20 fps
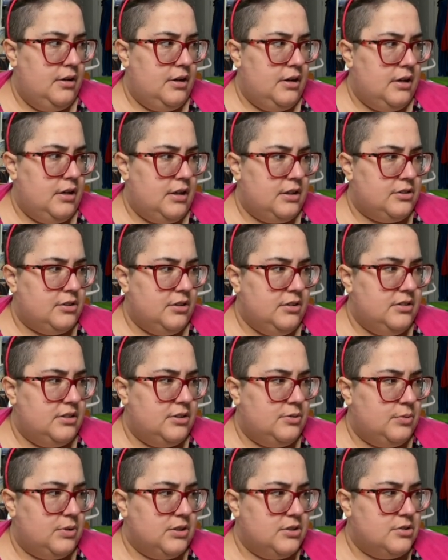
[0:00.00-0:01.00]
I thought it
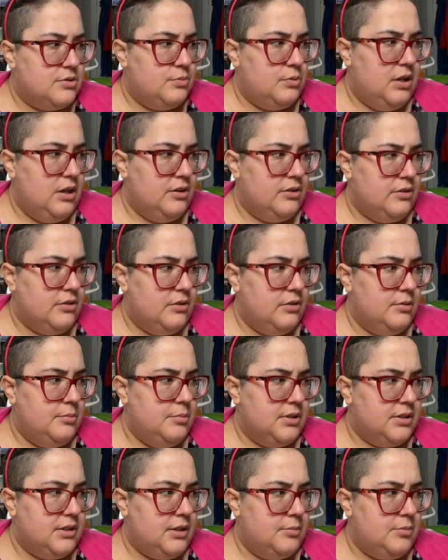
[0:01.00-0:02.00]
was water,
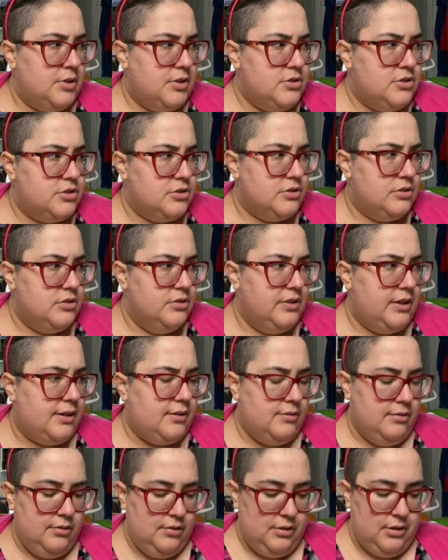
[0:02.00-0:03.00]
but I'm not sure now.
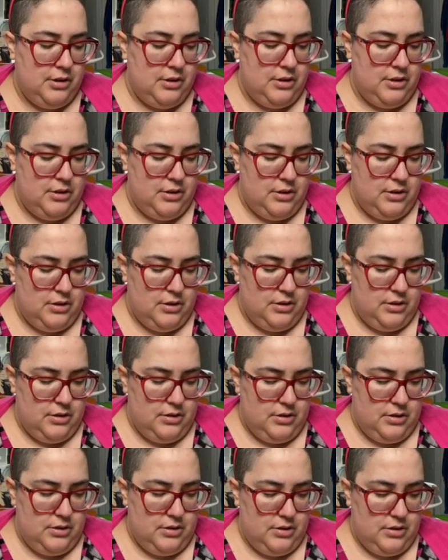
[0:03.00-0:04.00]

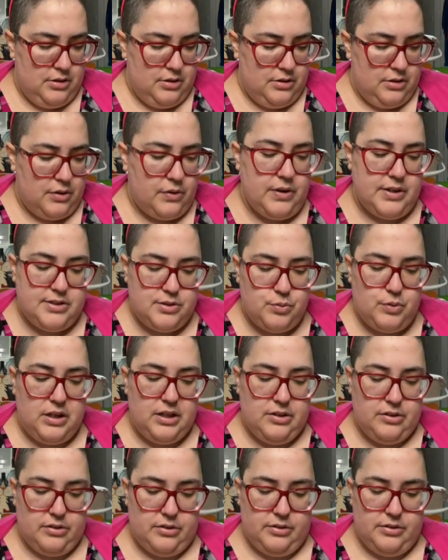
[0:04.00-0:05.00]
No, it's
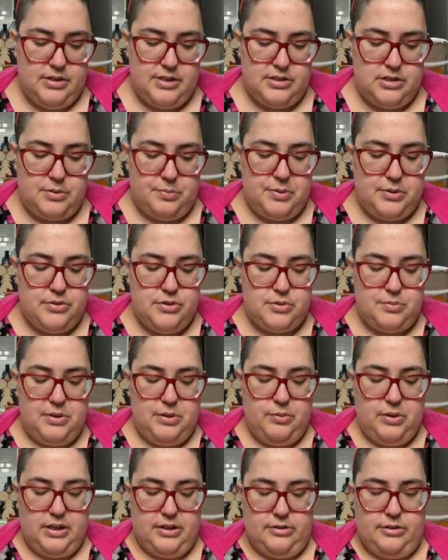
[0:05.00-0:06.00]
water. It's supposed to be
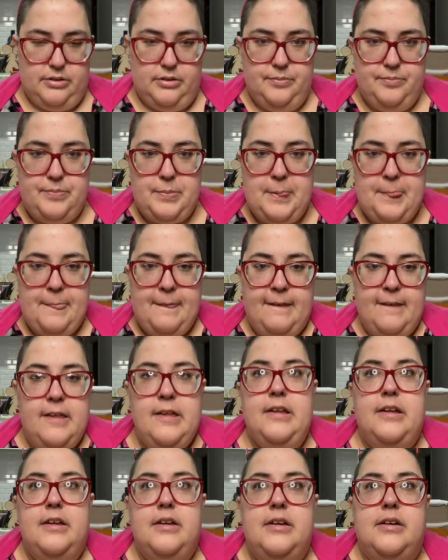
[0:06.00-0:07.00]
water.
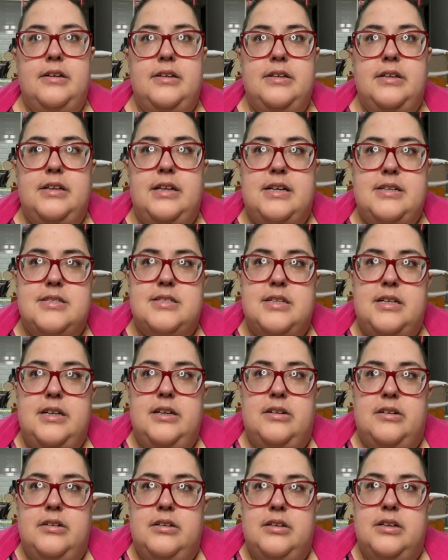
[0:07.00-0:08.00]
Last
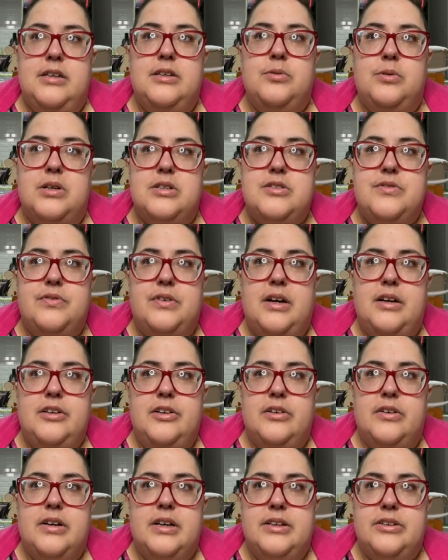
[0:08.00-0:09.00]
year it was fire
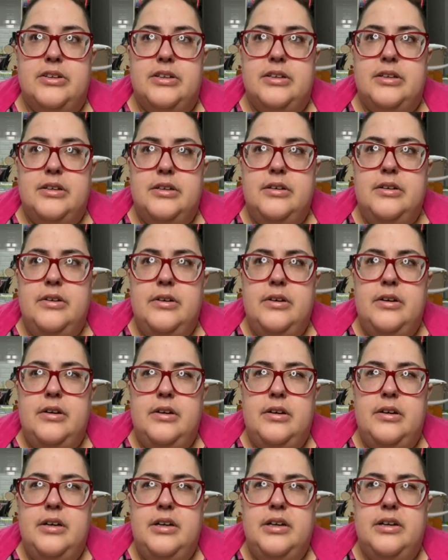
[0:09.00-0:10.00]
and
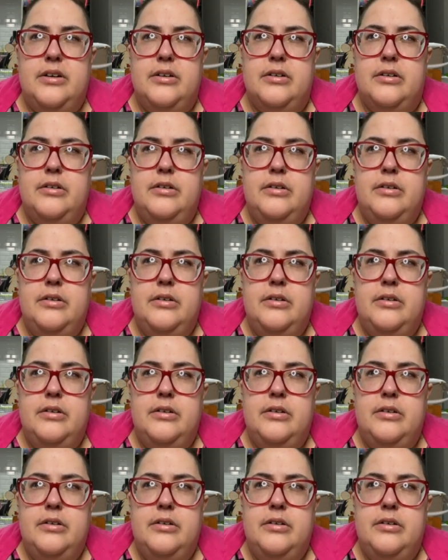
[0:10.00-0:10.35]
here.